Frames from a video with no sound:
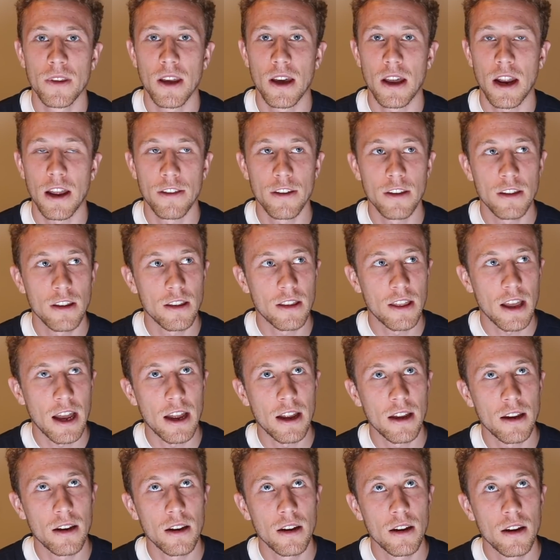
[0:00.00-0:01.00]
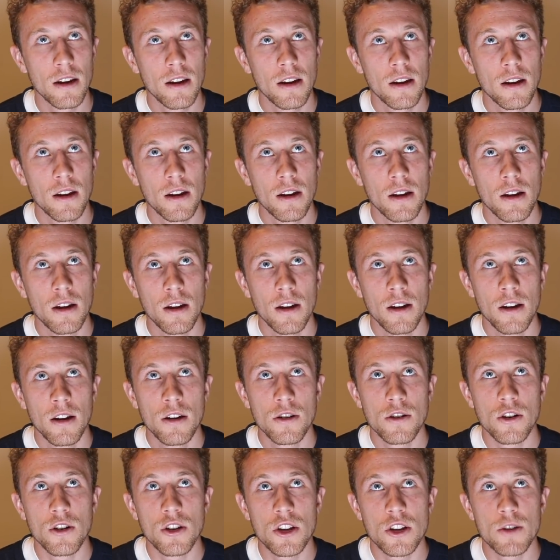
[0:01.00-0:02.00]
I think that
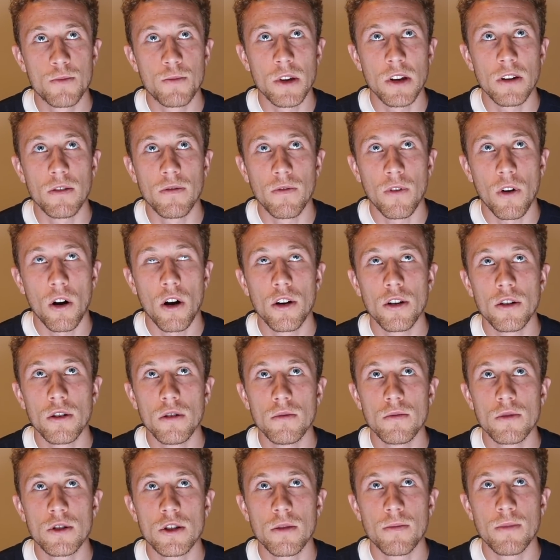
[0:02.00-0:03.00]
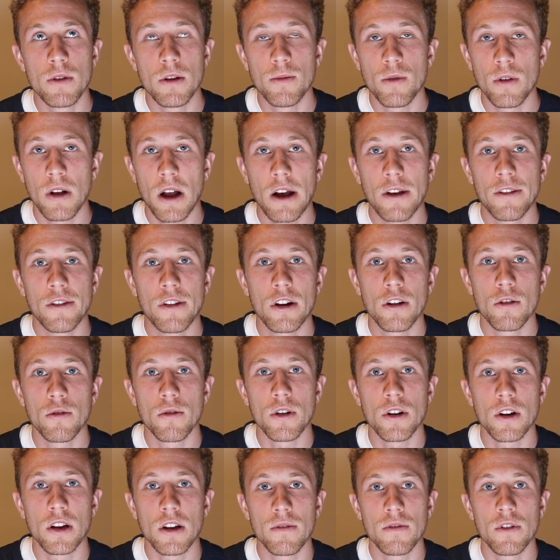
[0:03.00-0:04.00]
should speak volumes to people out there who
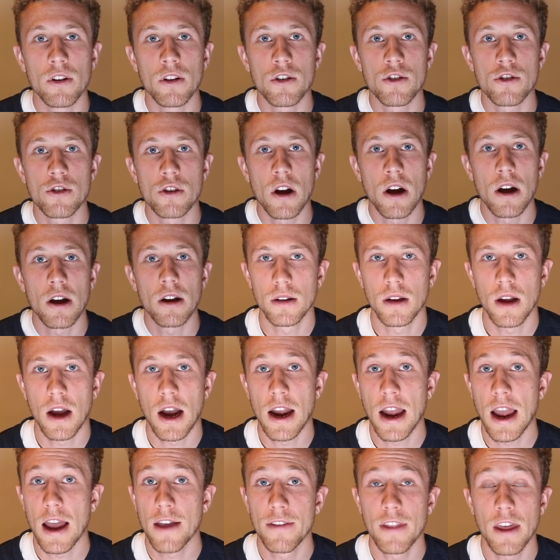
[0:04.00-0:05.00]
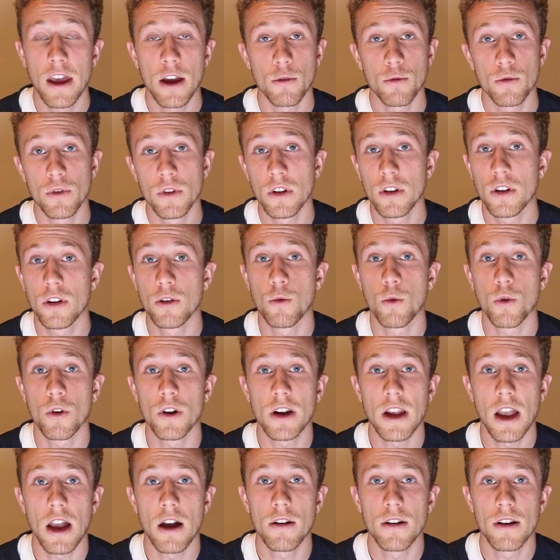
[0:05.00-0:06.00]
are giving it a shot. I had that really good
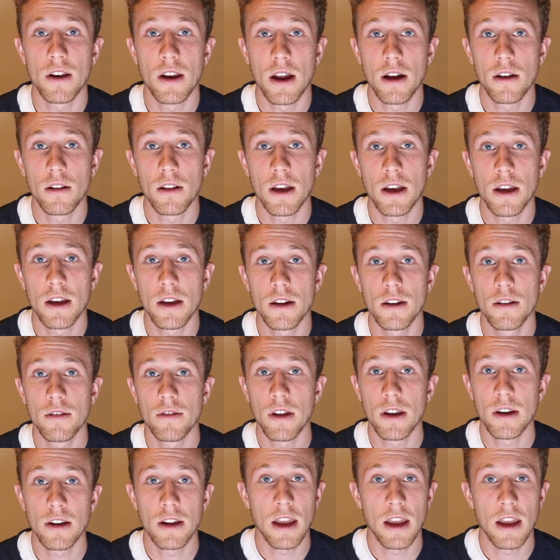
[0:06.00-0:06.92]
workout in LA, then